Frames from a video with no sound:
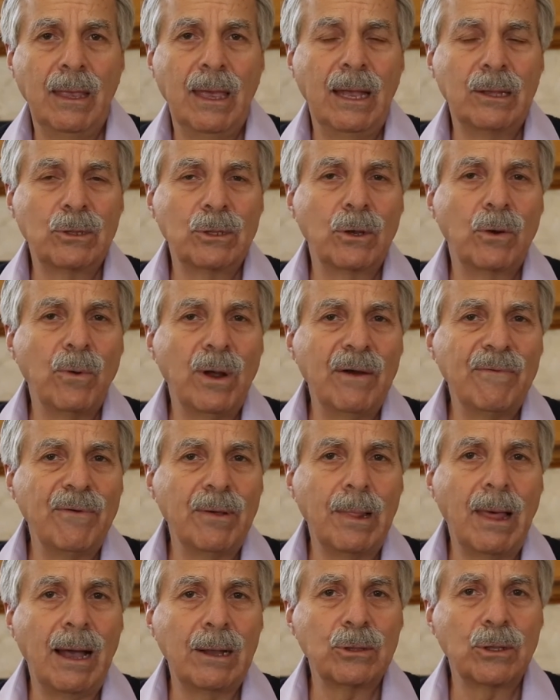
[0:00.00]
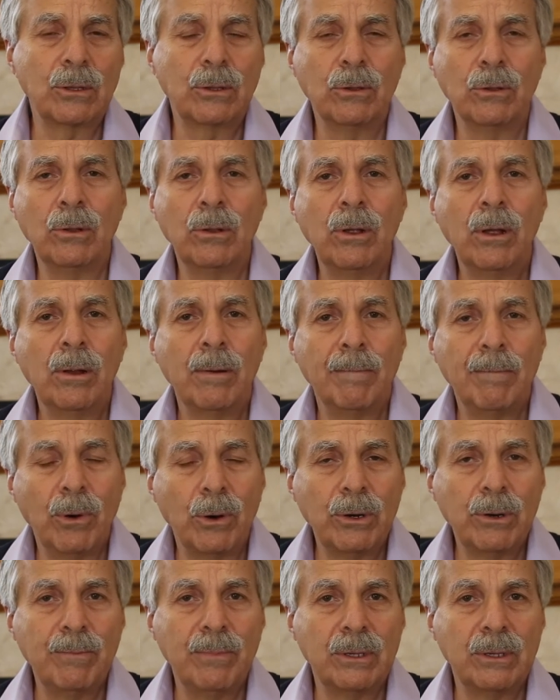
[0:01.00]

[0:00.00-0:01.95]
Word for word: It's a graphological murder